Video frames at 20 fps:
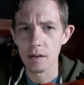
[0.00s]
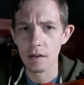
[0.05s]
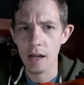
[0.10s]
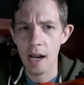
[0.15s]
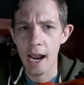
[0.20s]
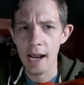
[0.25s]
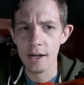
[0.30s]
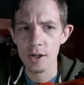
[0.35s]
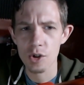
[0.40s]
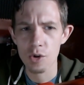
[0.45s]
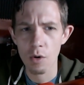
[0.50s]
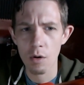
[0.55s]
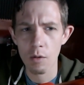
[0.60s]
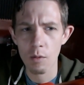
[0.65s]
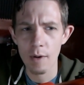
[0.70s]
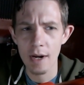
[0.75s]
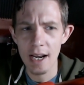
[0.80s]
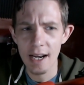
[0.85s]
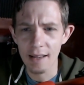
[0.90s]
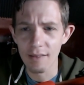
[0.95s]
I had a short
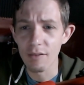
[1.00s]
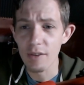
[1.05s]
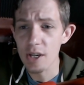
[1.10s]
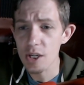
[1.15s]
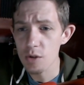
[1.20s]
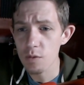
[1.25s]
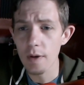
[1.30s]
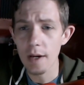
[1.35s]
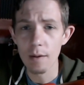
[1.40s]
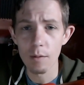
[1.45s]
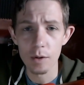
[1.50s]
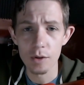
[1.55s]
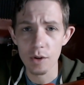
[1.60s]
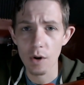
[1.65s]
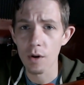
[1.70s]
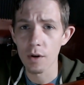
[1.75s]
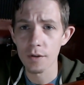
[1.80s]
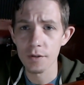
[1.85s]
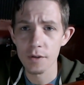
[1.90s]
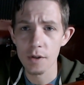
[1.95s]
week, and this week was
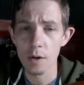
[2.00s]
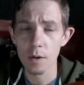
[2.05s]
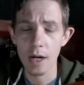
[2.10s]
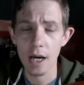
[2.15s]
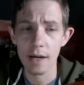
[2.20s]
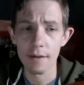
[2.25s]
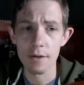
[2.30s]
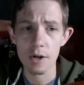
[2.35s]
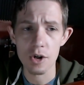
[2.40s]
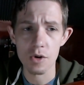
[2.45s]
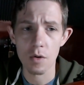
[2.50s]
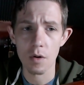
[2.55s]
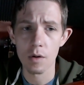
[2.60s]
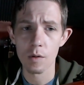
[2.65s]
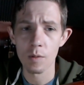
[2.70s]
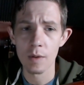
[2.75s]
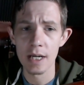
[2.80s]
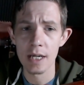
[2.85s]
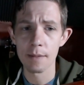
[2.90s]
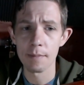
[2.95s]
also kind of a short
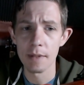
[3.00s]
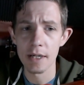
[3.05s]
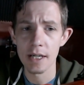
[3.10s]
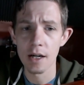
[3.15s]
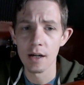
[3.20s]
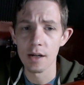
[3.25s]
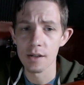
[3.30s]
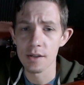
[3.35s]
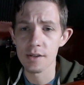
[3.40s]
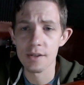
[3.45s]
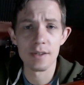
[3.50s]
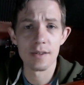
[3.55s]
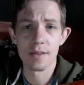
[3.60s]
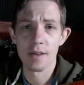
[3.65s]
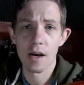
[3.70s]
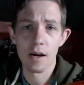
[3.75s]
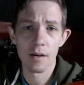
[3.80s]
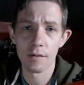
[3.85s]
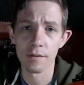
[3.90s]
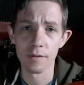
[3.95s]
week because
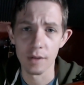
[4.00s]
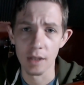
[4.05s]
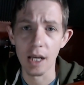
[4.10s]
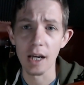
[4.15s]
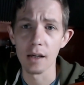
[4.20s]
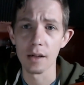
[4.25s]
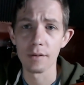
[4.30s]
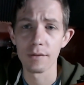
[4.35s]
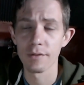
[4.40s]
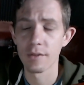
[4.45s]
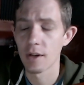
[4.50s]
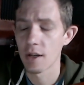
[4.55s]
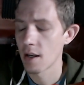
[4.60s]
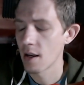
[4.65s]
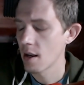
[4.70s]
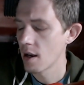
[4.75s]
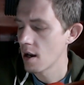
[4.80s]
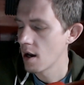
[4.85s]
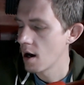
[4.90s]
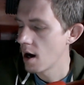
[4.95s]
of life.
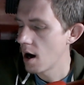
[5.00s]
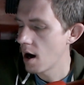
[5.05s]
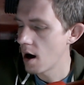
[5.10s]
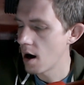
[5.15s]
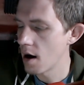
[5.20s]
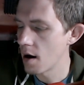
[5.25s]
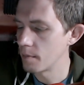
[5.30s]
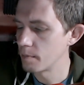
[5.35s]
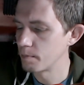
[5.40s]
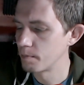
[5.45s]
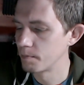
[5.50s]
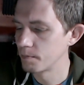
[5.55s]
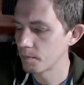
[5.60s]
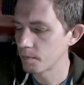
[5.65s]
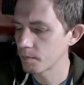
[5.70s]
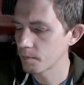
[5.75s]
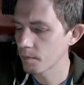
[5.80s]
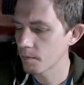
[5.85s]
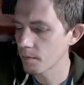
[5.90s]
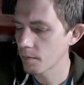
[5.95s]
Um,
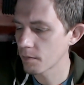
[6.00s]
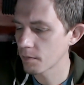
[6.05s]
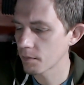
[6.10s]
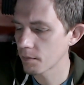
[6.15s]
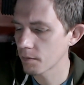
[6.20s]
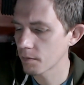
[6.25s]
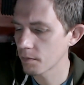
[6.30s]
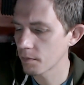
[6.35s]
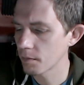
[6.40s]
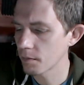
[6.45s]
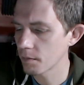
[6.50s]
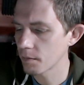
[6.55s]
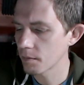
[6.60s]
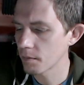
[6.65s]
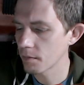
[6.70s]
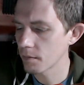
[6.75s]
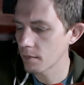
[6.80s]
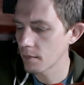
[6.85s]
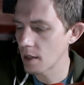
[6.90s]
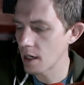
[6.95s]

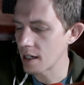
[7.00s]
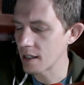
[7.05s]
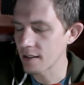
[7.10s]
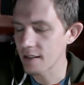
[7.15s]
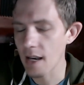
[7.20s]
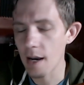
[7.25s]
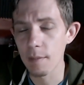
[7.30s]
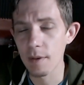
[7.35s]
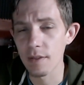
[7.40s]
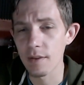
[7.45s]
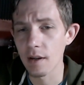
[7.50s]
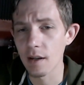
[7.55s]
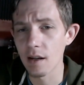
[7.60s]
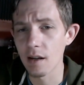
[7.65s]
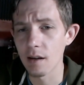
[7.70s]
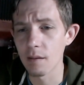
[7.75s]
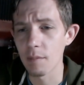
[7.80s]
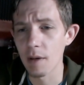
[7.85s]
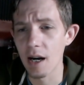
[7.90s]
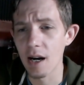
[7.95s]
and it's got me
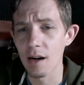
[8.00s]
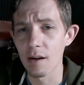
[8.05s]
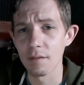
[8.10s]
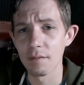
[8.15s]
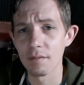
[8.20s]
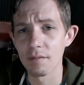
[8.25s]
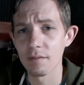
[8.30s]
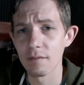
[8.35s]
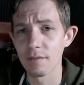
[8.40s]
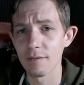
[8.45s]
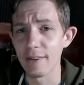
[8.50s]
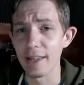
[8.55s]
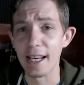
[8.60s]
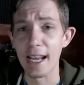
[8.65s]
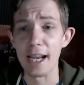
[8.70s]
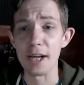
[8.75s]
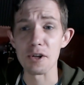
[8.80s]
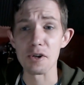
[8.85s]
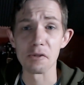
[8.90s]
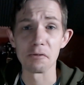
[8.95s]
thinking about
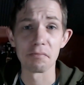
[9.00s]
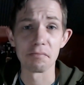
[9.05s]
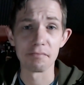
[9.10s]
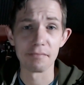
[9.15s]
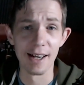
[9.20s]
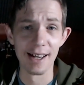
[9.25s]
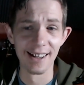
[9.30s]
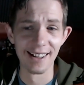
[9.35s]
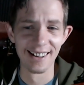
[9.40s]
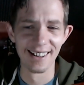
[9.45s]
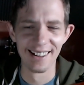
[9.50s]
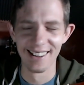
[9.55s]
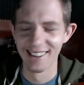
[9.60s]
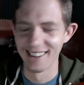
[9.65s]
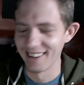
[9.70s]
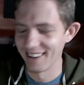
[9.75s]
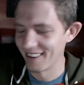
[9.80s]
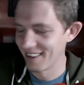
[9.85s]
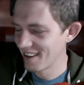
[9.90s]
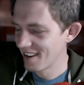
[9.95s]
vacation.
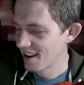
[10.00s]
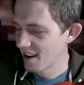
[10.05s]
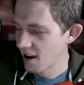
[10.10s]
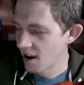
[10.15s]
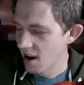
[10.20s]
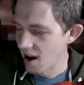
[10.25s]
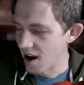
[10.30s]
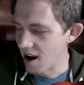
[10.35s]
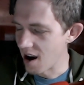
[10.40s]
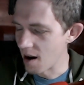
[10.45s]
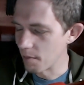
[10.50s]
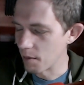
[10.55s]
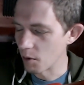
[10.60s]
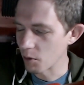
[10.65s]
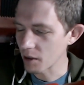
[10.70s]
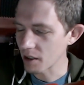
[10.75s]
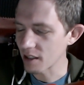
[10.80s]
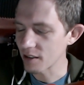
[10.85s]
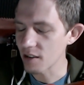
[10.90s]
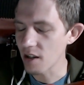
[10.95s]
uh, but
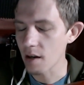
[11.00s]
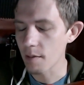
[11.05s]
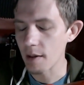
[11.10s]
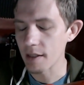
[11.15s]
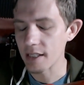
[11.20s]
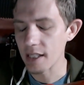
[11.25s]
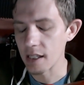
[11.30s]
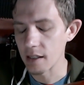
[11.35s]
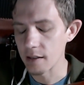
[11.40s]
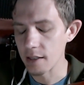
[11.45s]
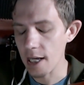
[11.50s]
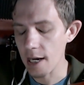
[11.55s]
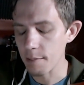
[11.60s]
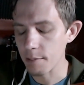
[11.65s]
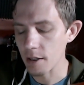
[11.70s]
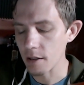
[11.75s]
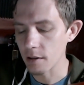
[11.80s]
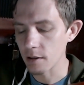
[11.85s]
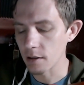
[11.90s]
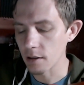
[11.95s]
we're going to talk about that in depth
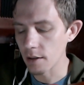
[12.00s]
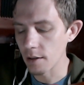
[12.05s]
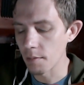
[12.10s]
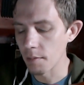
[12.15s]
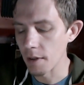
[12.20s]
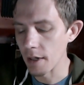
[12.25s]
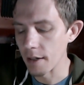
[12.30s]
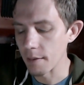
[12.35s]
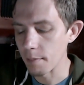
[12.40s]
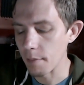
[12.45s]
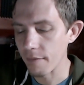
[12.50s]
here in a little bit.